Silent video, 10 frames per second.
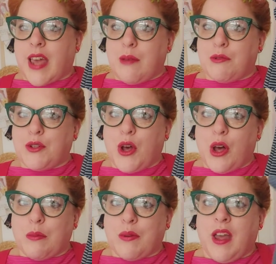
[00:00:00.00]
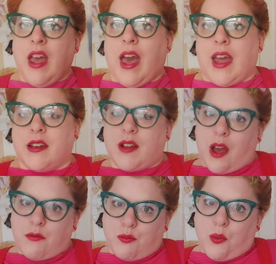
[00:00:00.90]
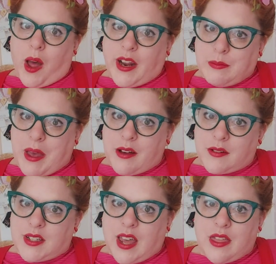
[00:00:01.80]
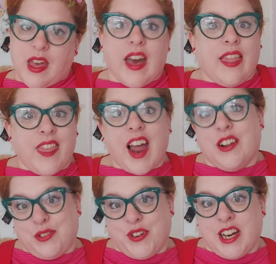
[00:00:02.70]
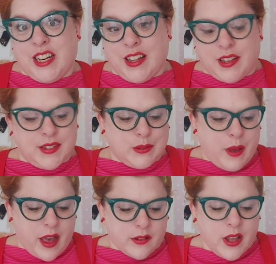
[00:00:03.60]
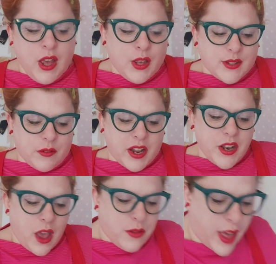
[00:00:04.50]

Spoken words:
gable top and a wide belt together, and that looked really nice as well. So I know